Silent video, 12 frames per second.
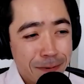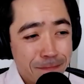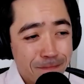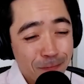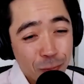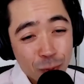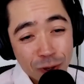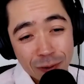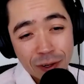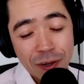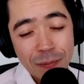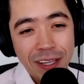
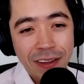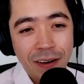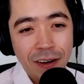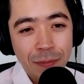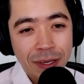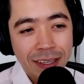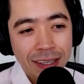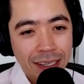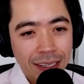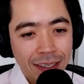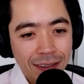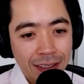one could make the argument
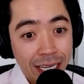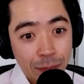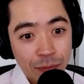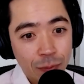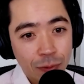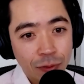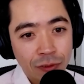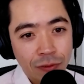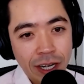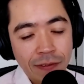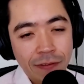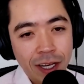that lamb's wool
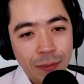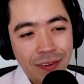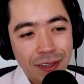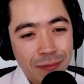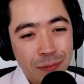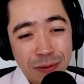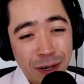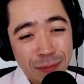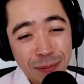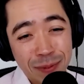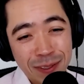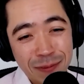derived vitamin D
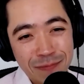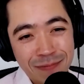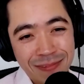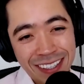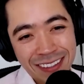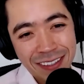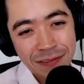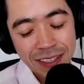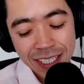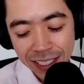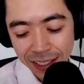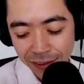probably isn't
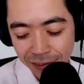vegan.